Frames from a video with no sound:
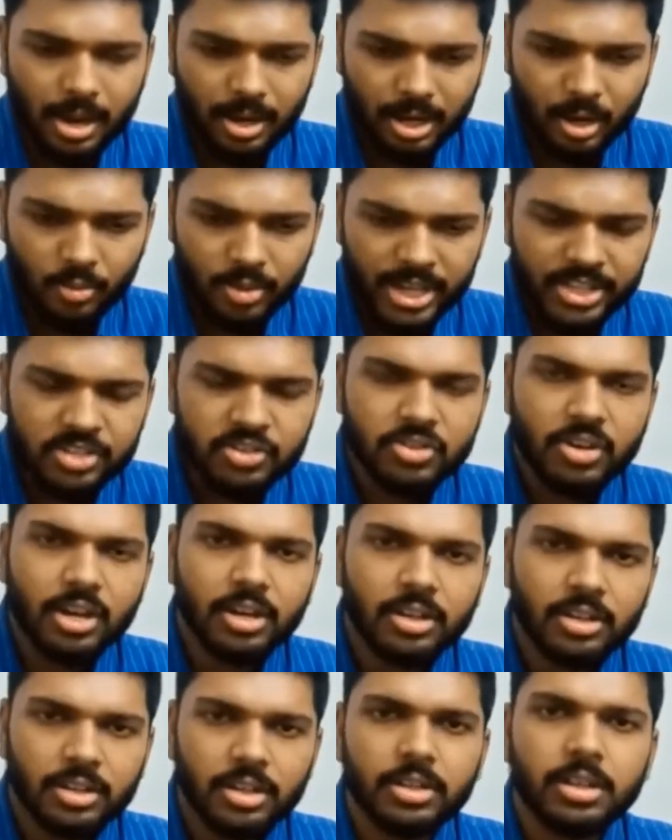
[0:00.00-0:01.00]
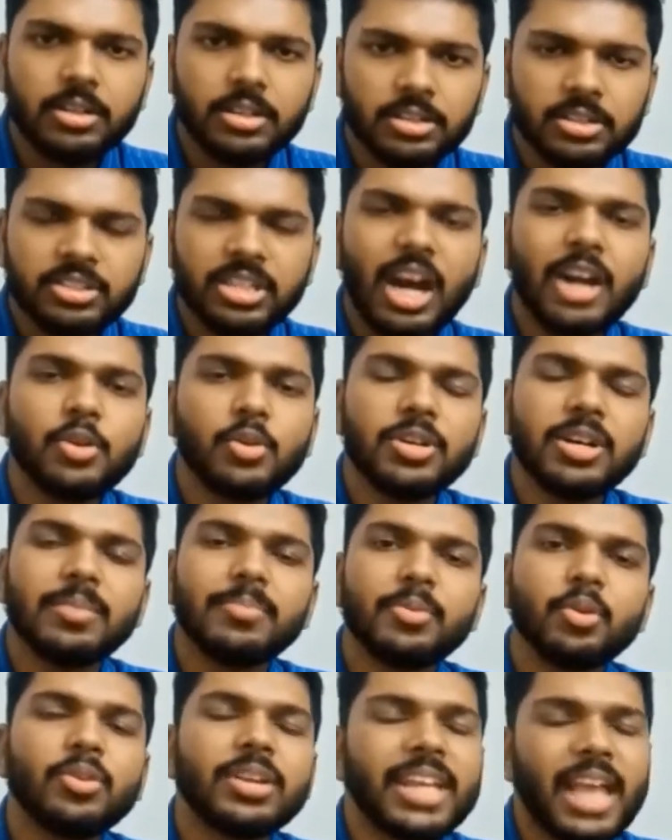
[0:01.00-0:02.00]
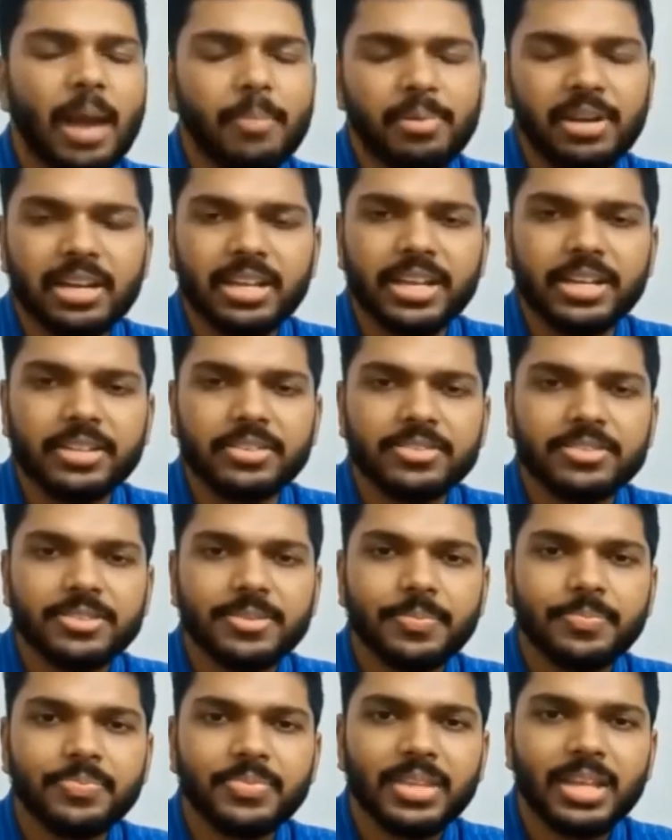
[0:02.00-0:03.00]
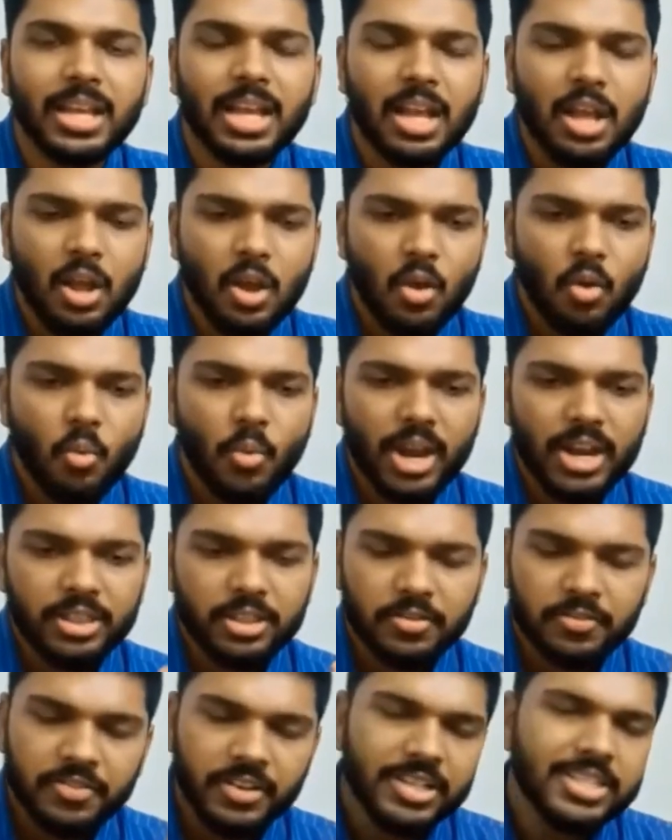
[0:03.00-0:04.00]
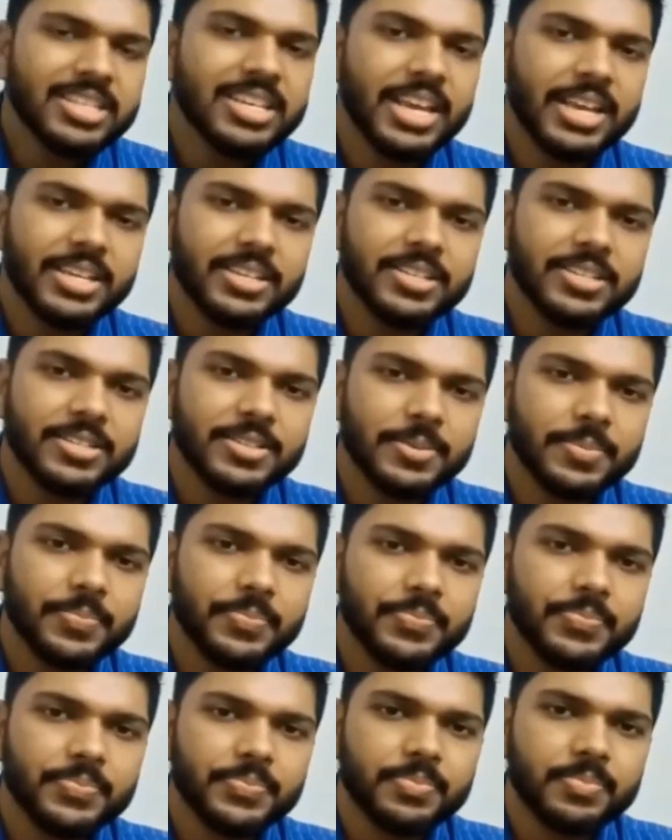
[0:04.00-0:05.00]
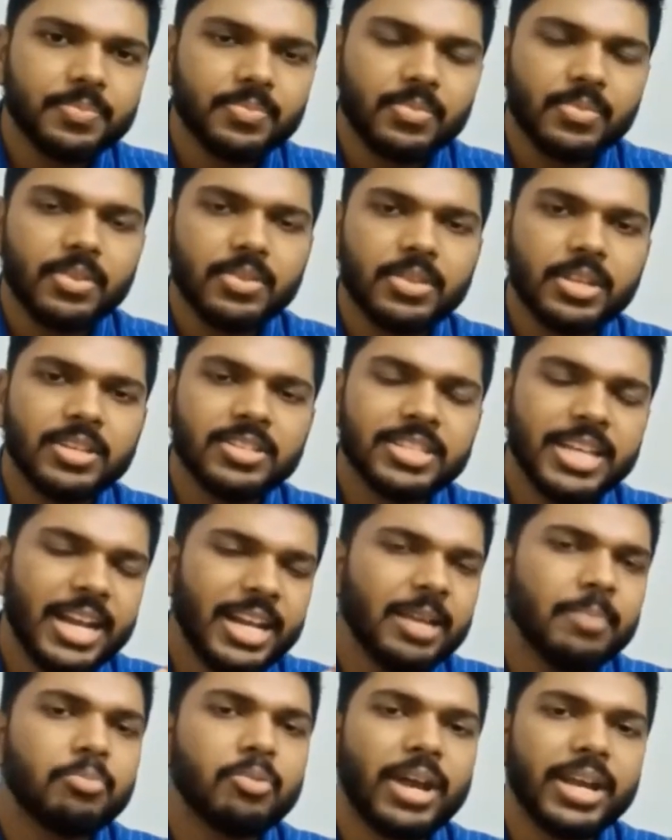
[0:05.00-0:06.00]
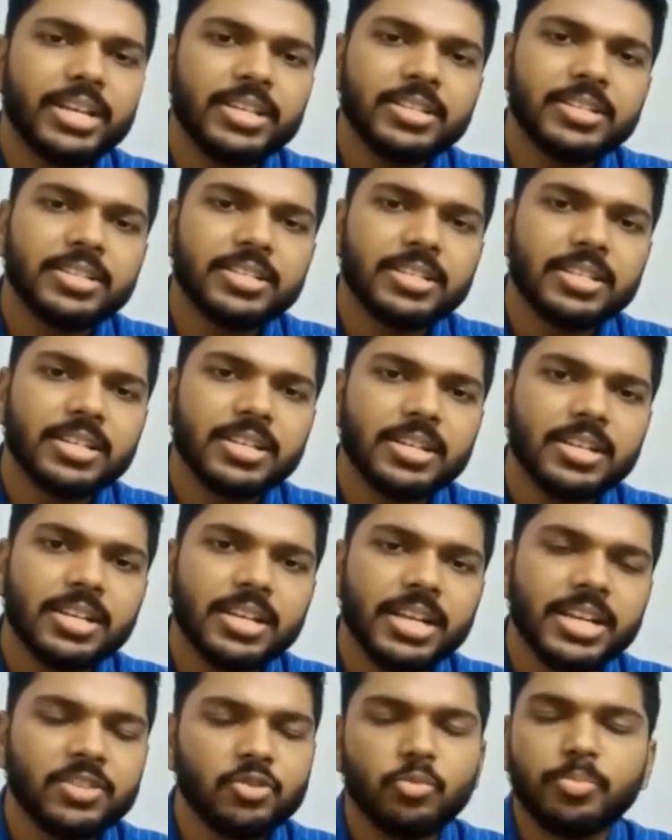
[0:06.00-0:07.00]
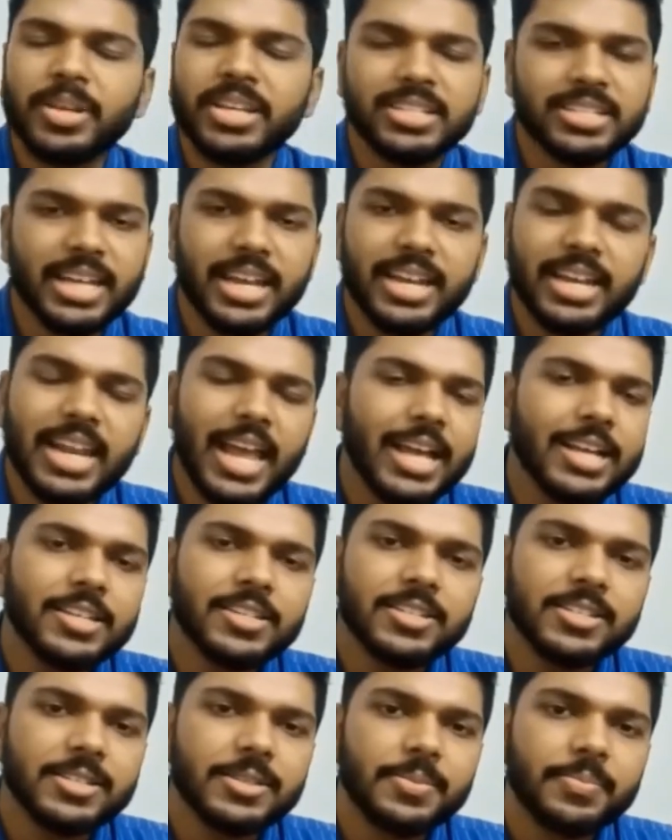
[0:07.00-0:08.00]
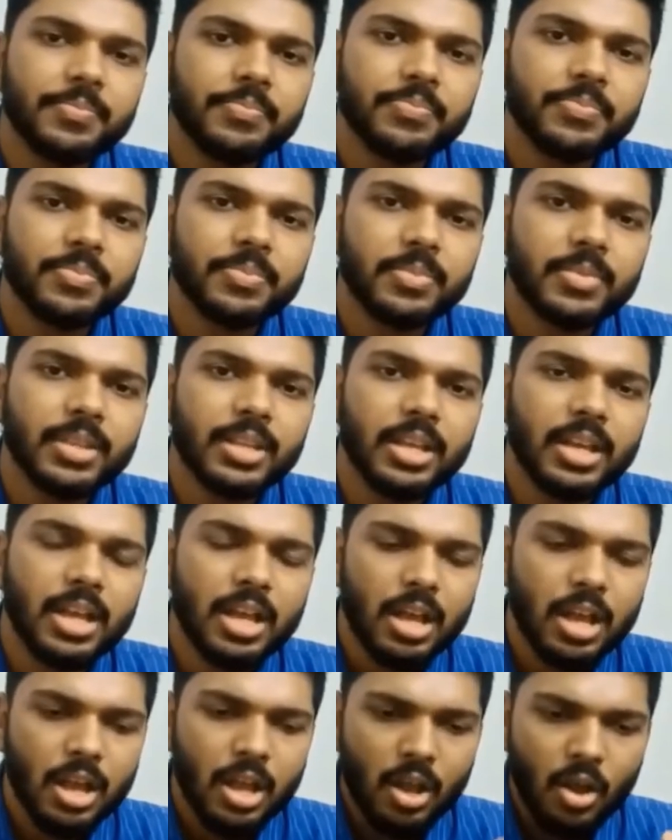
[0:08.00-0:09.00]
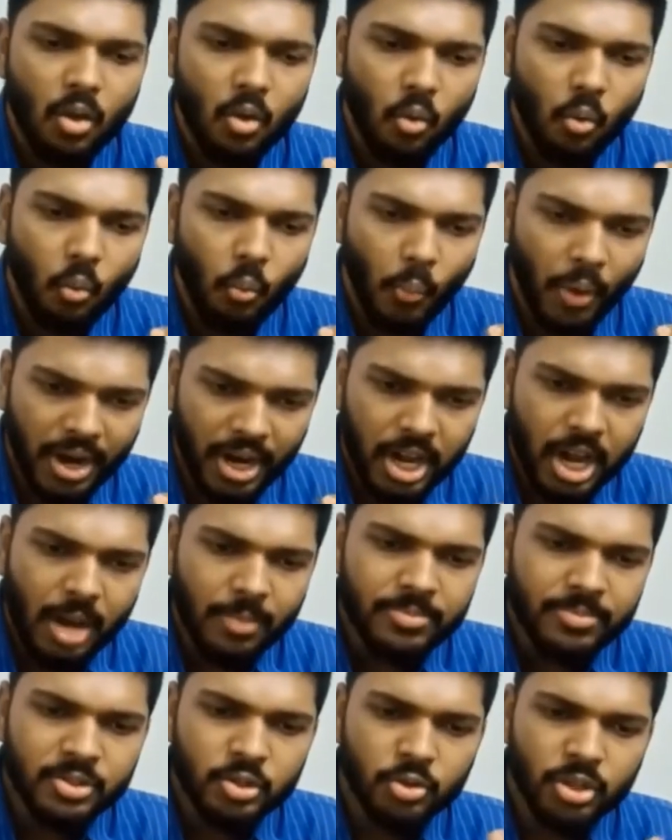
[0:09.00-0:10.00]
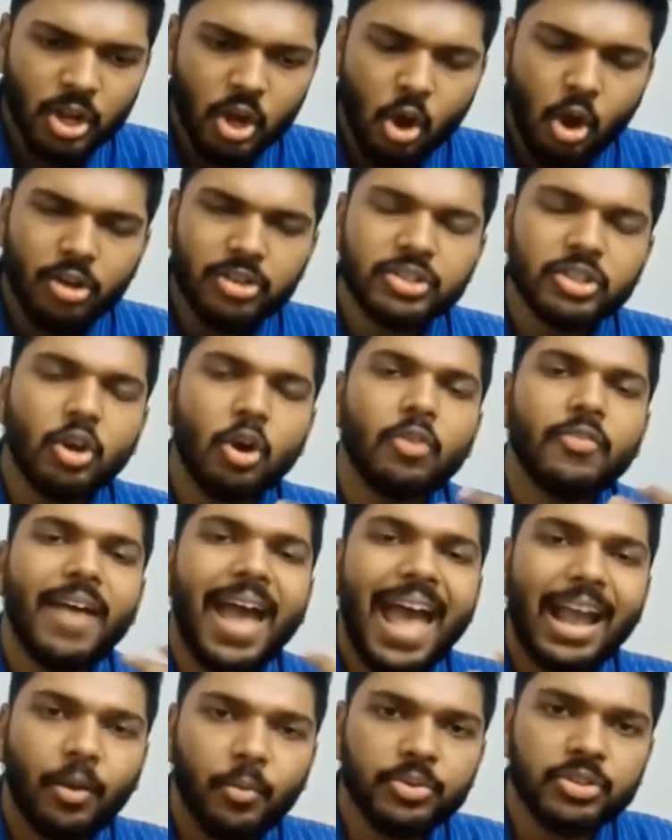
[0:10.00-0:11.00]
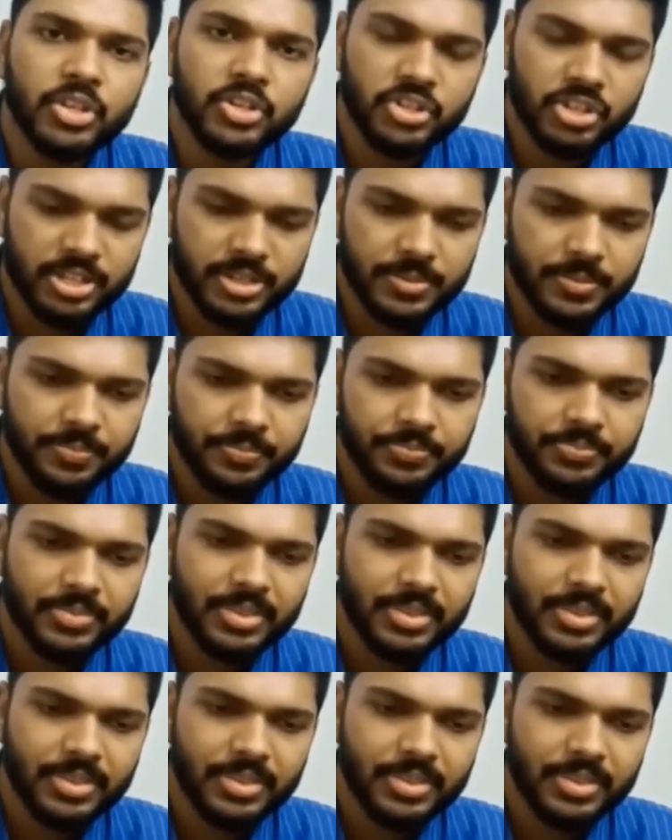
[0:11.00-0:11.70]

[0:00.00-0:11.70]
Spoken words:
Now let's start to compute capital gains. Well, in the first case, the selling price is rupees 10 lakhs. When it comes to the cost of acquisition,